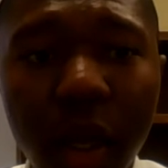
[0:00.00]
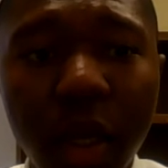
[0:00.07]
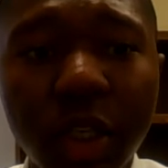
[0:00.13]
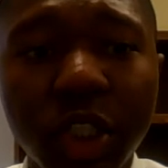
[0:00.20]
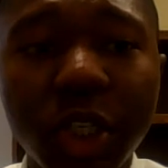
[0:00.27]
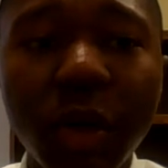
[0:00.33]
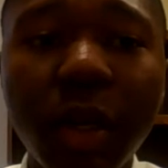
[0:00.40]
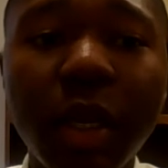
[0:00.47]

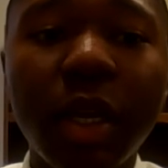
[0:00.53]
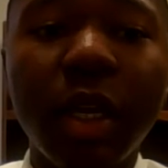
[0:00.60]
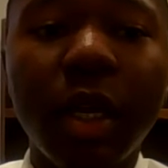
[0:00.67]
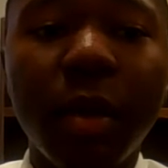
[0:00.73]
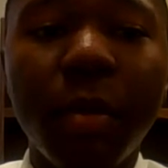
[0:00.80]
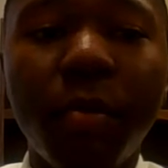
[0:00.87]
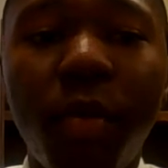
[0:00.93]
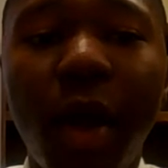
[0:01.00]
Generally,
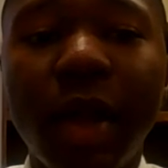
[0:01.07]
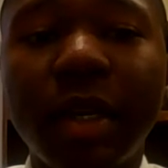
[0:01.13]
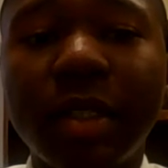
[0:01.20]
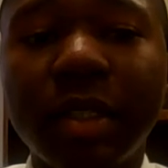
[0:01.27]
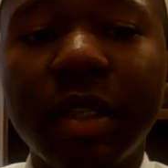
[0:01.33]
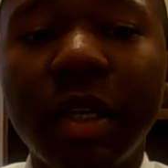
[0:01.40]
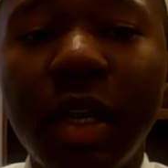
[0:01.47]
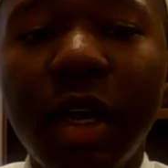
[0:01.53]
in
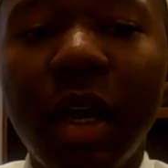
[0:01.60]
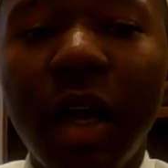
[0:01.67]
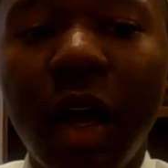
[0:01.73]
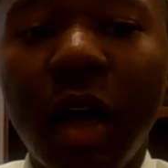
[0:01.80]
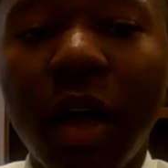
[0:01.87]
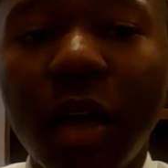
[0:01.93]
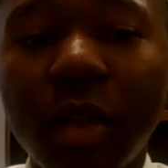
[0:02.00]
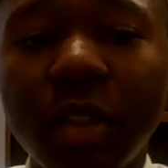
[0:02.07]
practice,
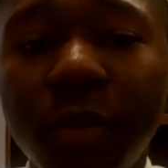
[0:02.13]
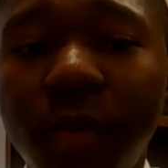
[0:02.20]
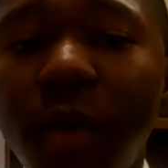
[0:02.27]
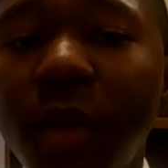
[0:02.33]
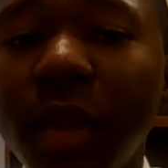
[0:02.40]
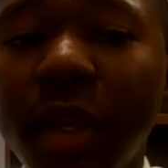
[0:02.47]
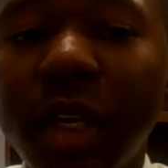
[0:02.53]
deferring the